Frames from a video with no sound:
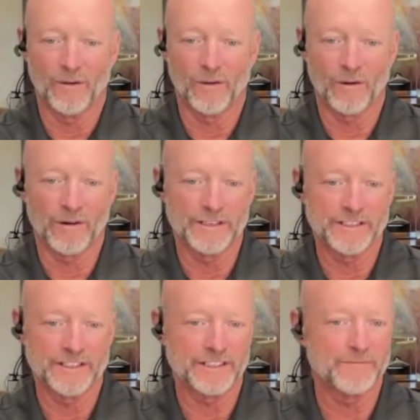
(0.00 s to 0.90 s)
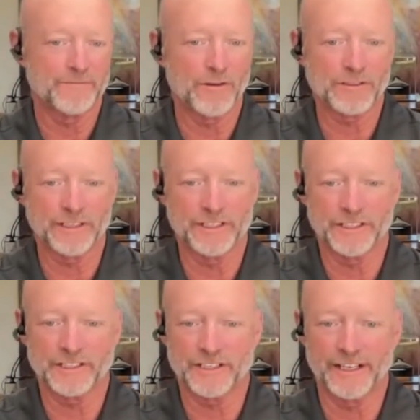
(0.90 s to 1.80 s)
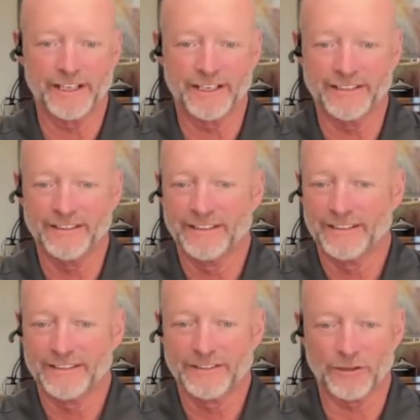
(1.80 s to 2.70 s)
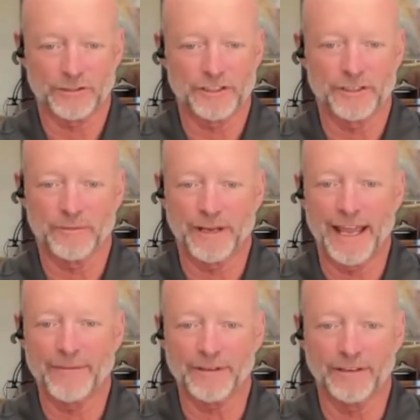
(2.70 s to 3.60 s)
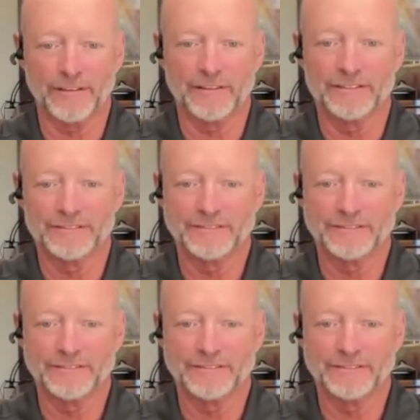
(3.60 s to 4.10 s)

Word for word: Or is this mostly just a short term capital